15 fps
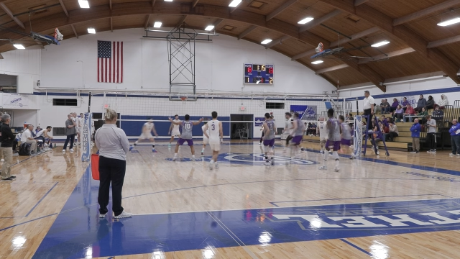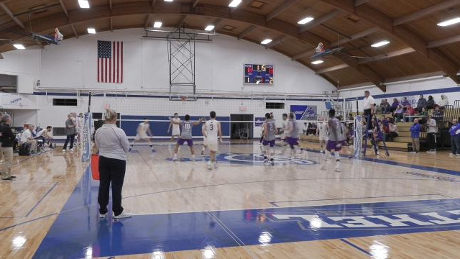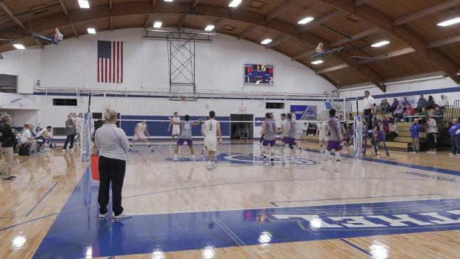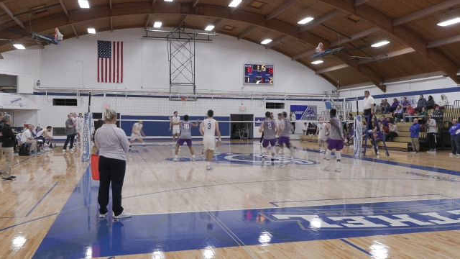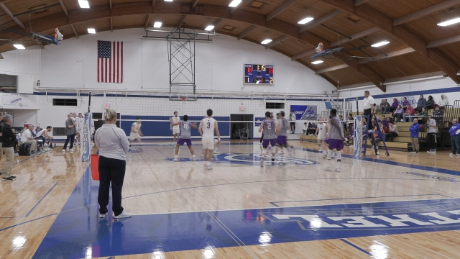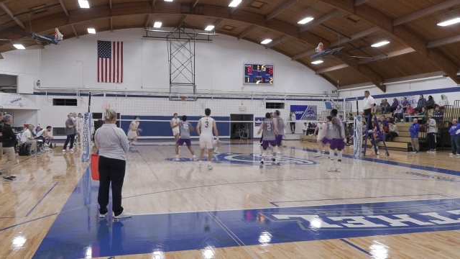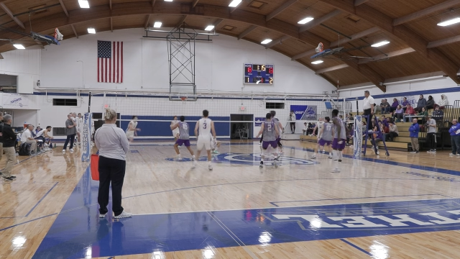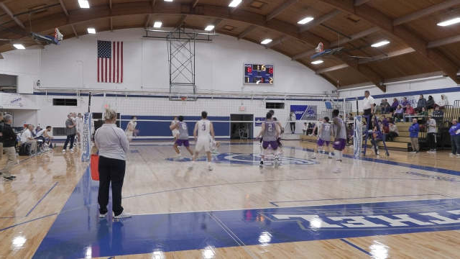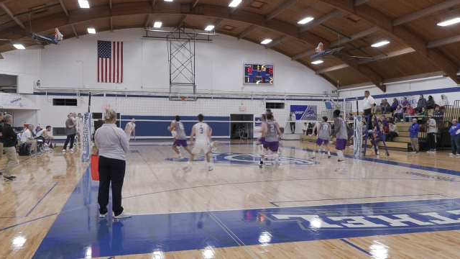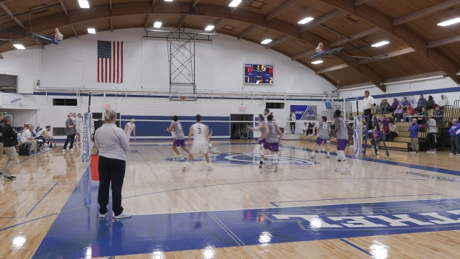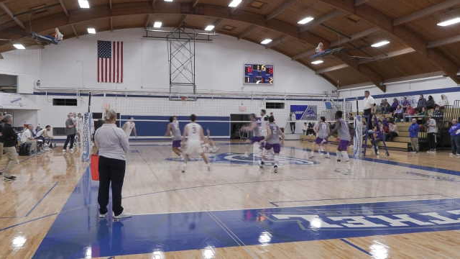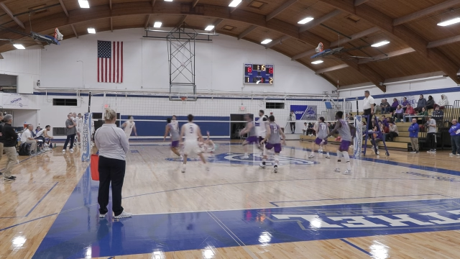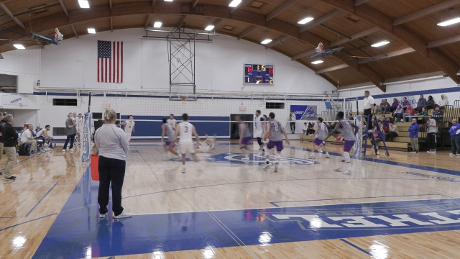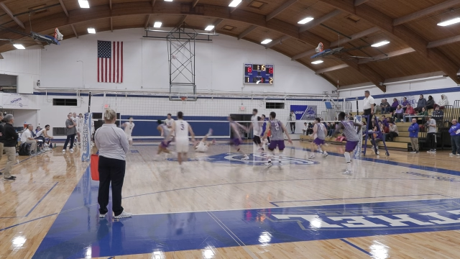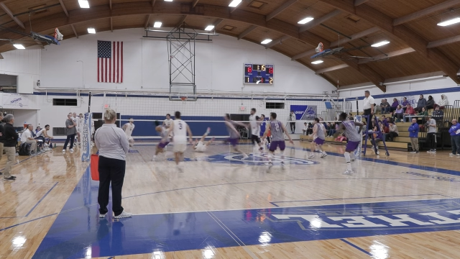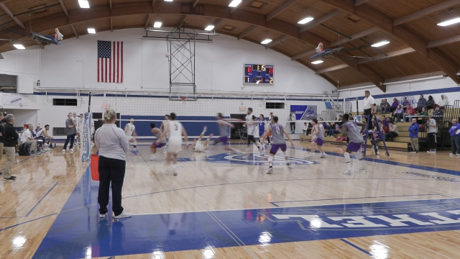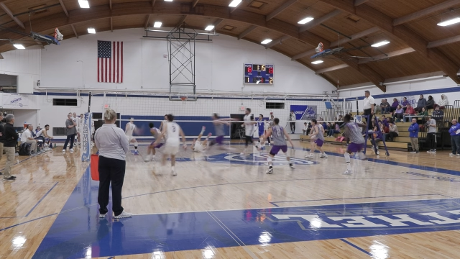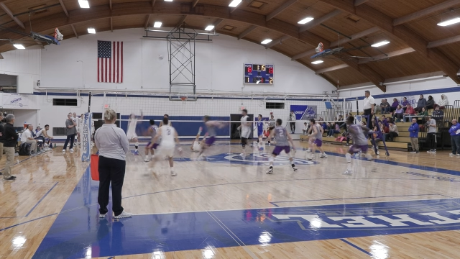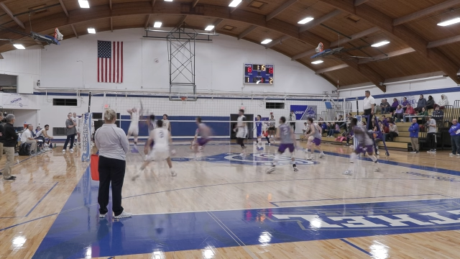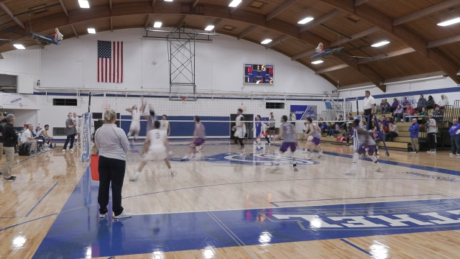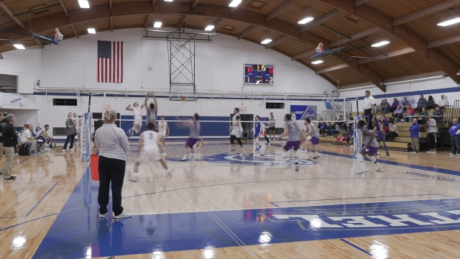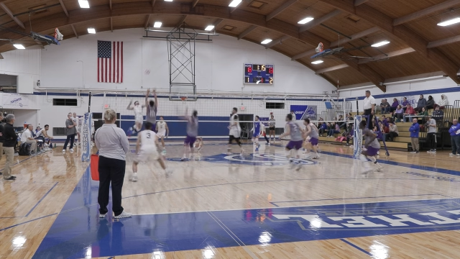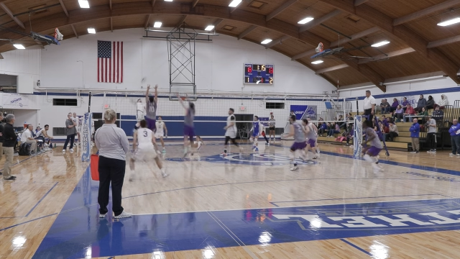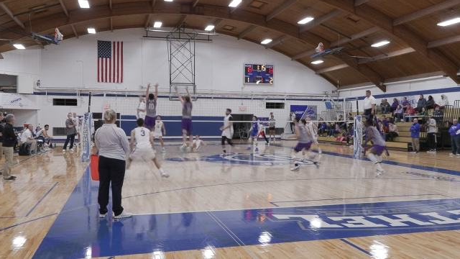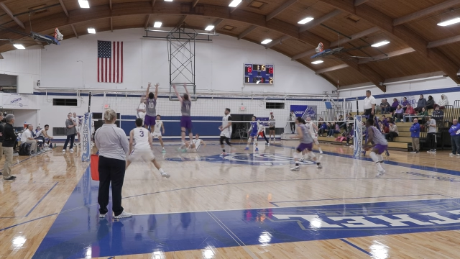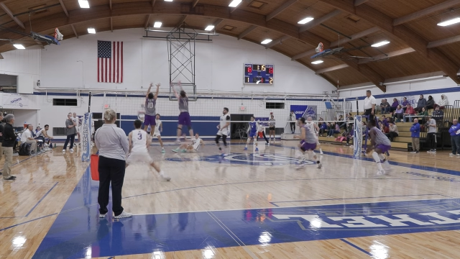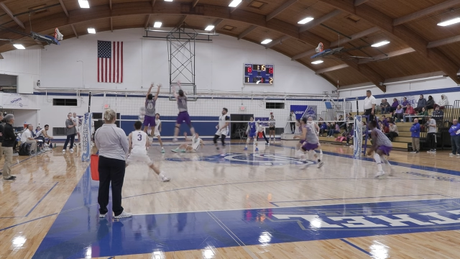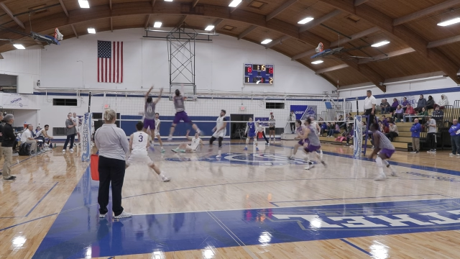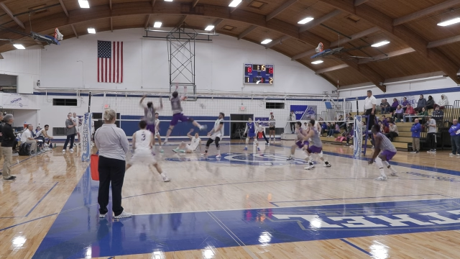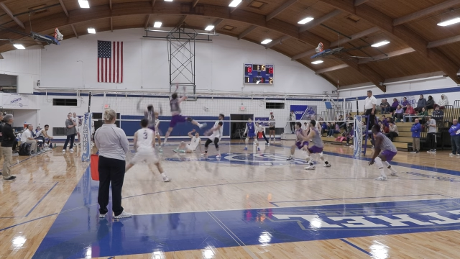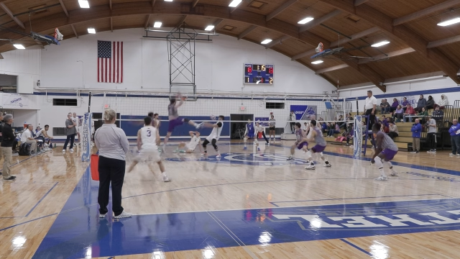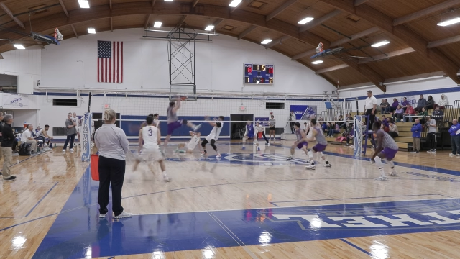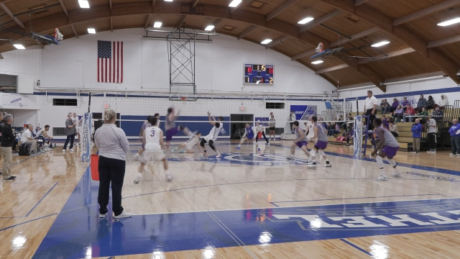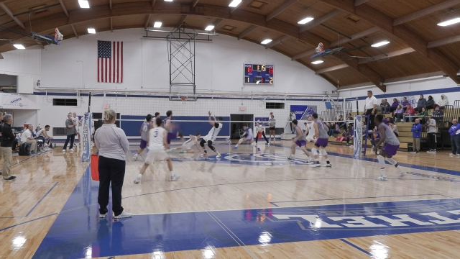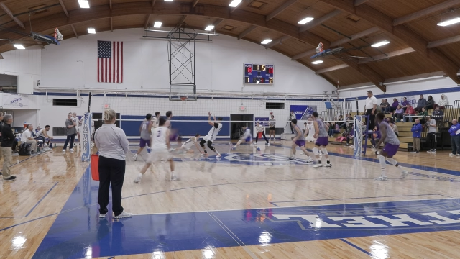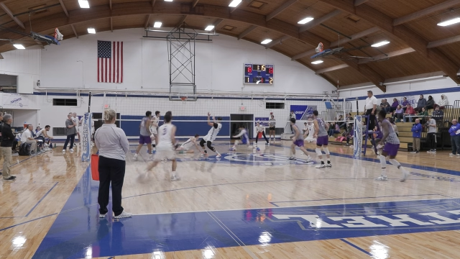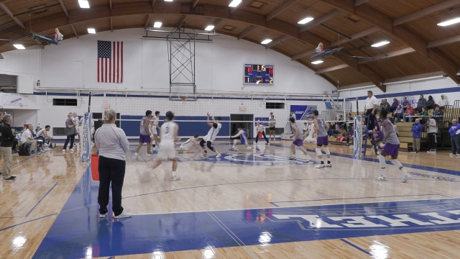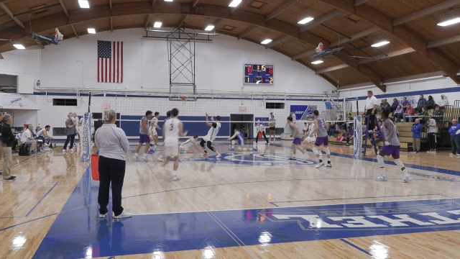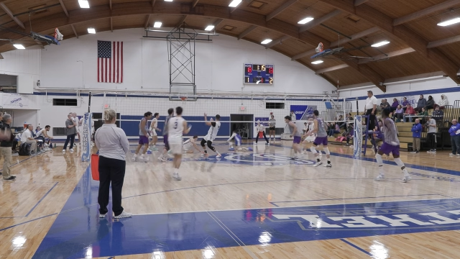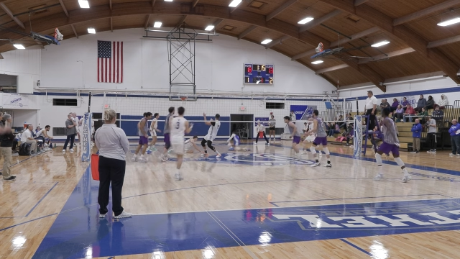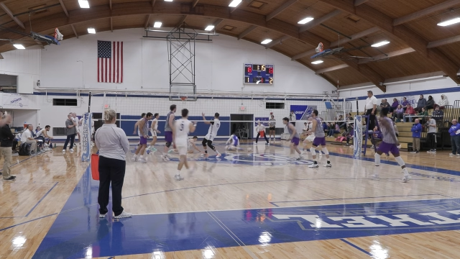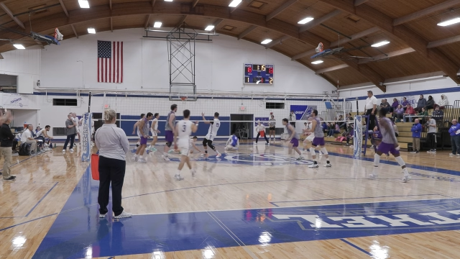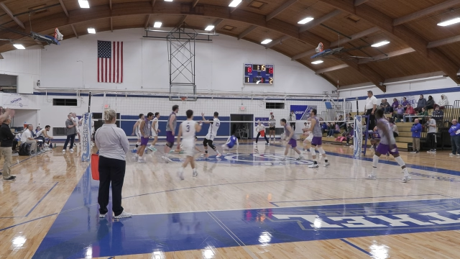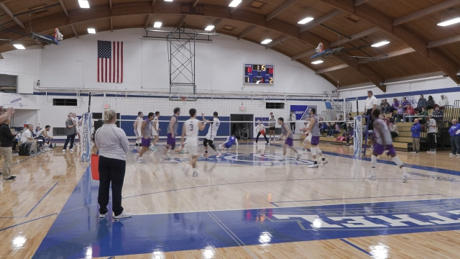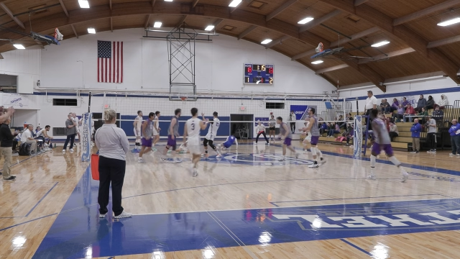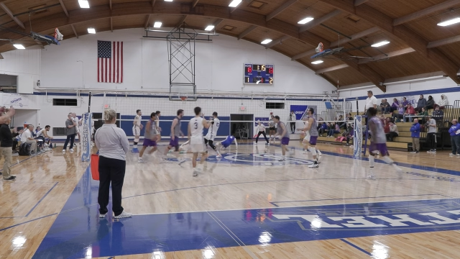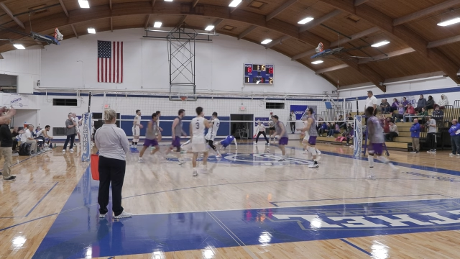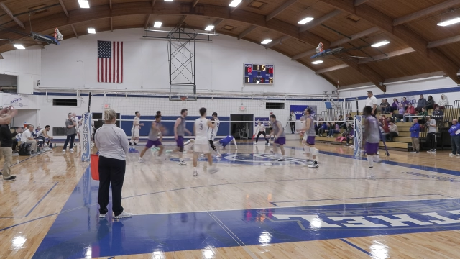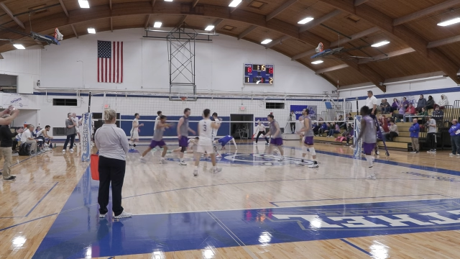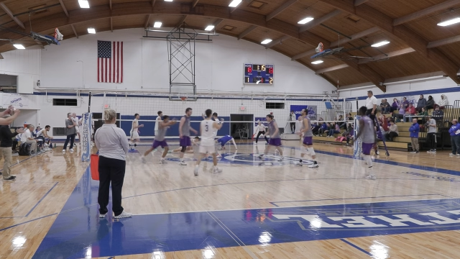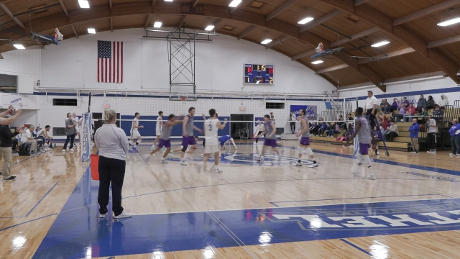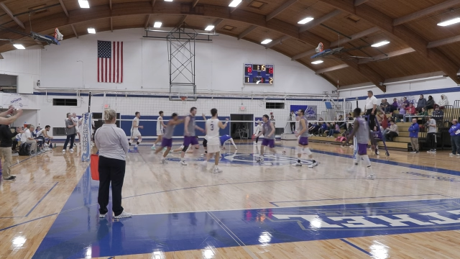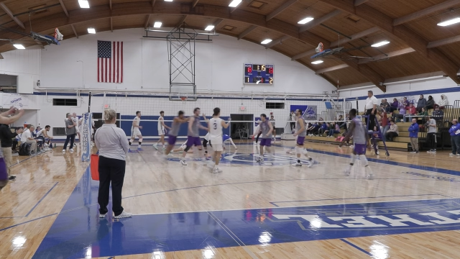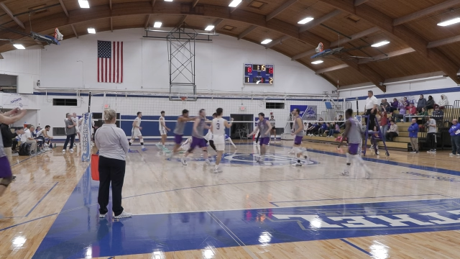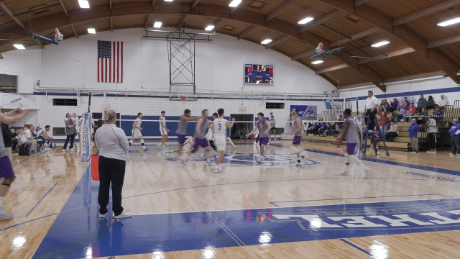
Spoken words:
(no speaker visible)